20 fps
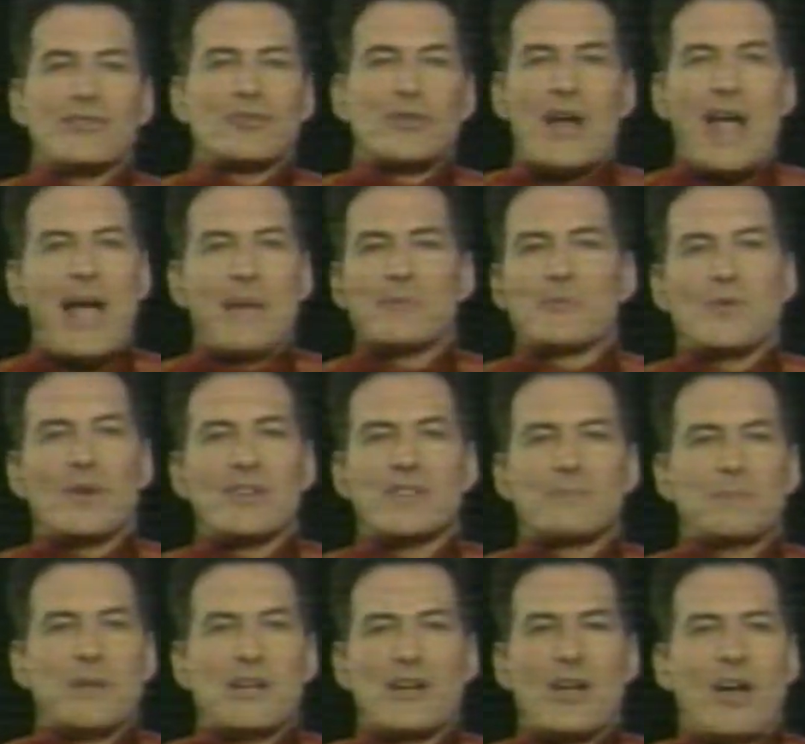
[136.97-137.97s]
tribes want to
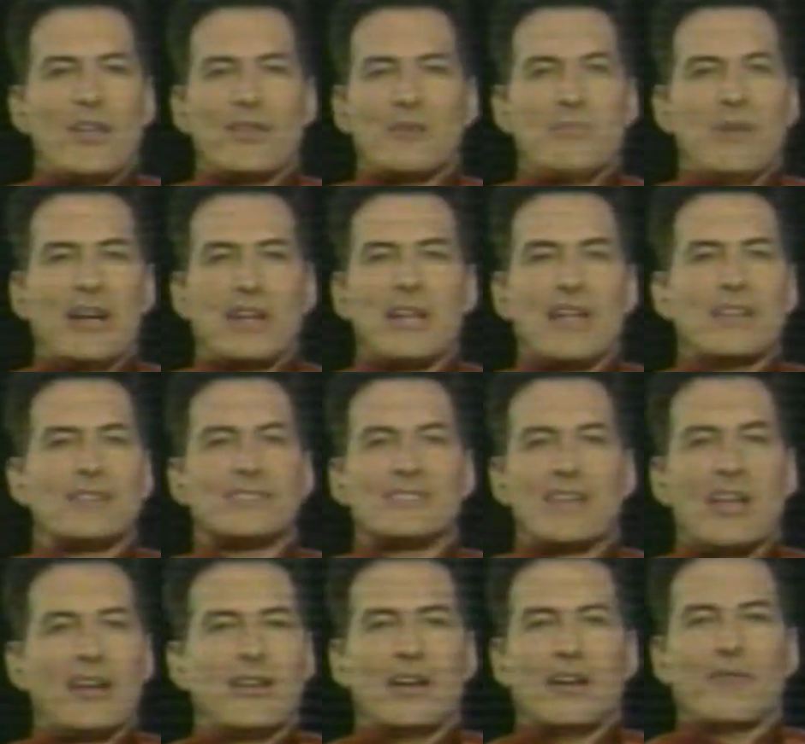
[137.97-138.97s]
spend all their money on
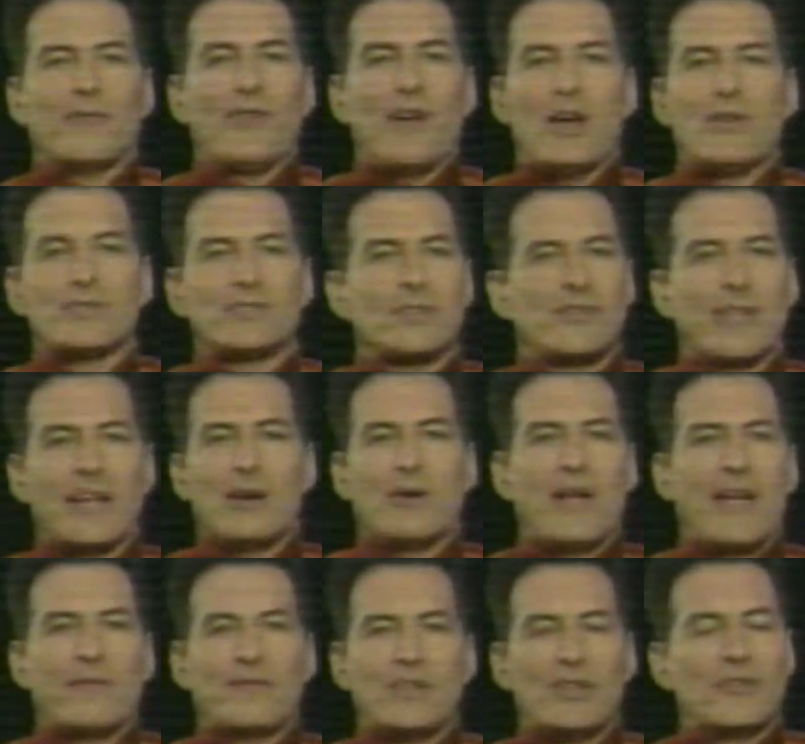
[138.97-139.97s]
cellular phones so they
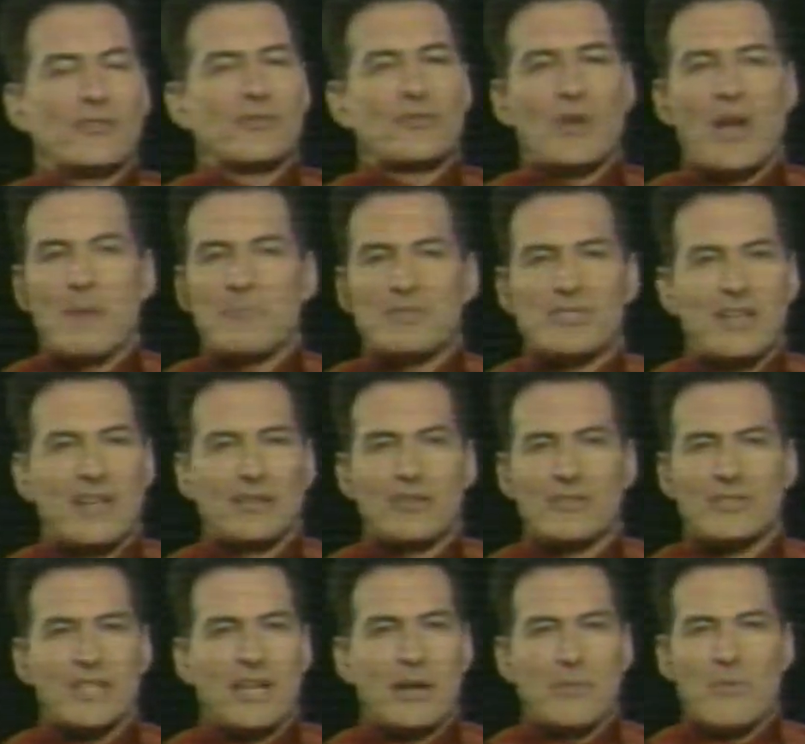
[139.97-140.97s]
don't have to use drum
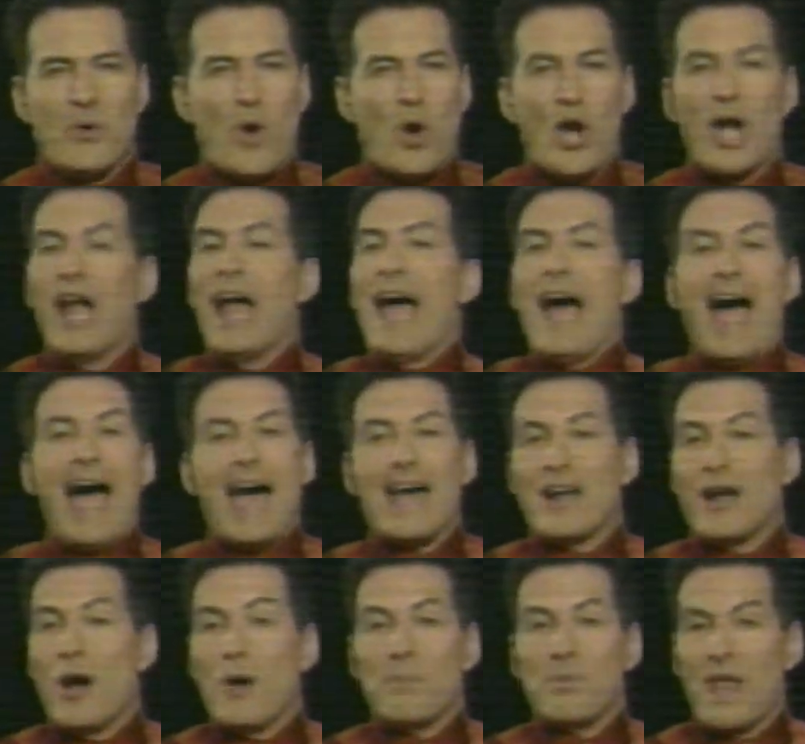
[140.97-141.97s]
signals anymore, I
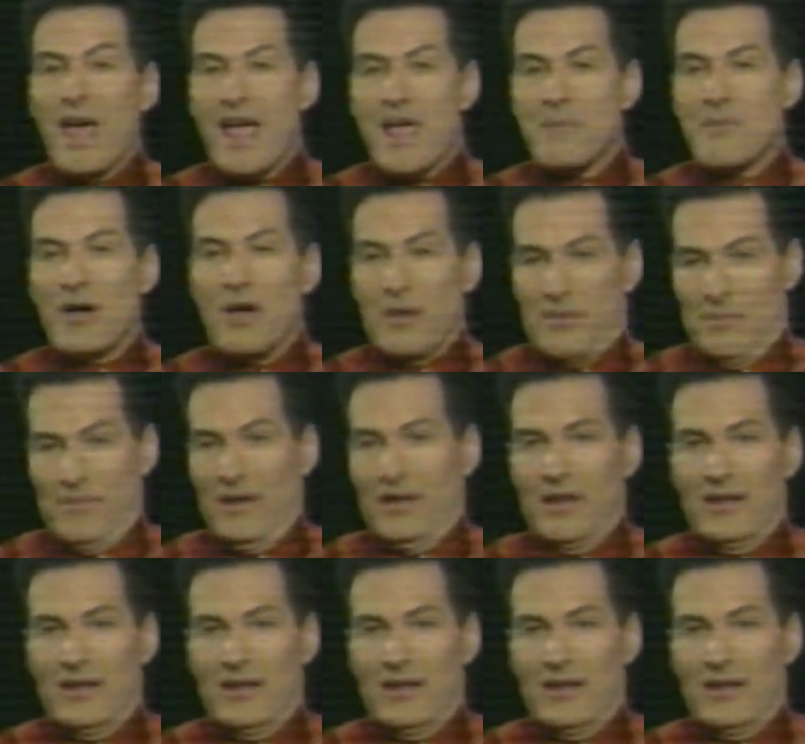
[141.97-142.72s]
don't blame them.